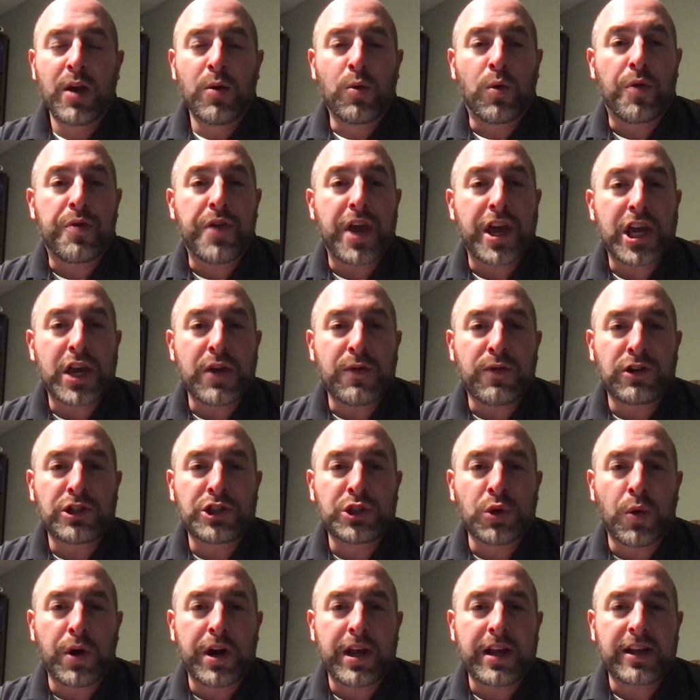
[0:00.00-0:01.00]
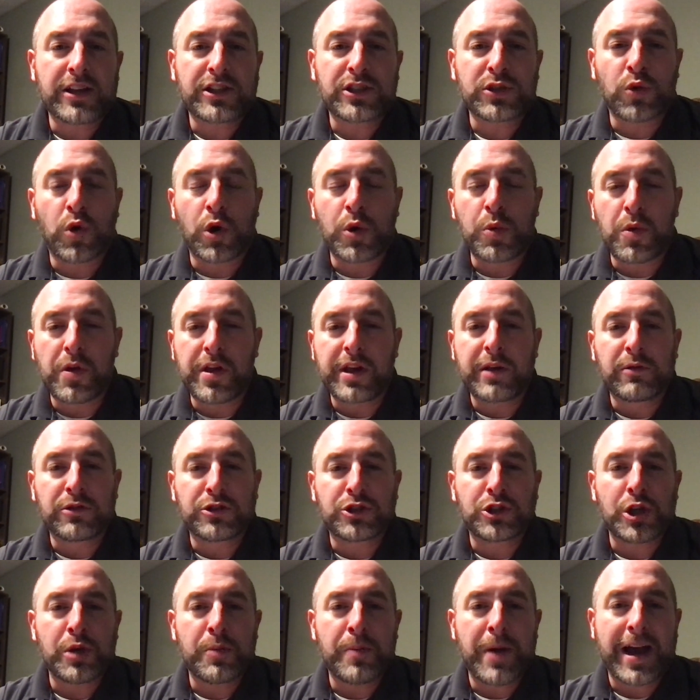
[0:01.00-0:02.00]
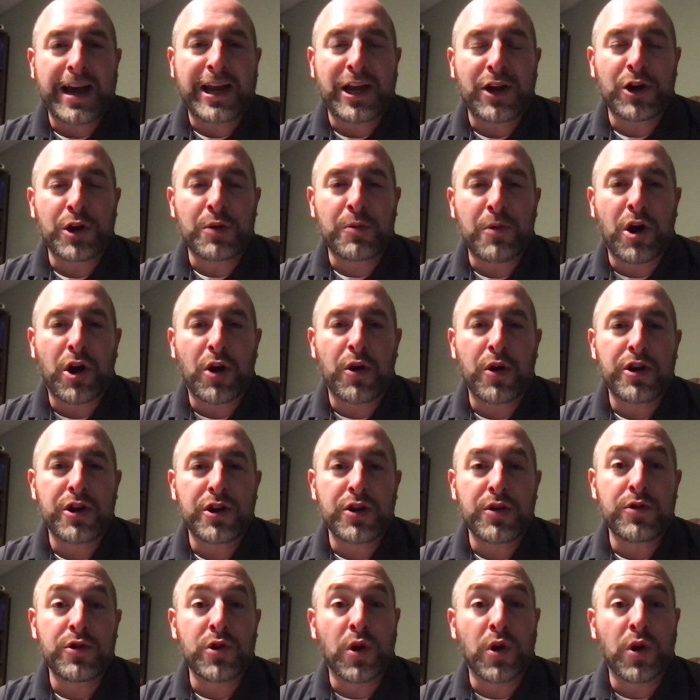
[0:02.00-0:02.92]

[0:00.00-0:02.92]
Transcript: Well, thank you for joining us. Lord willing, we'll see you back here tomorrow at noon.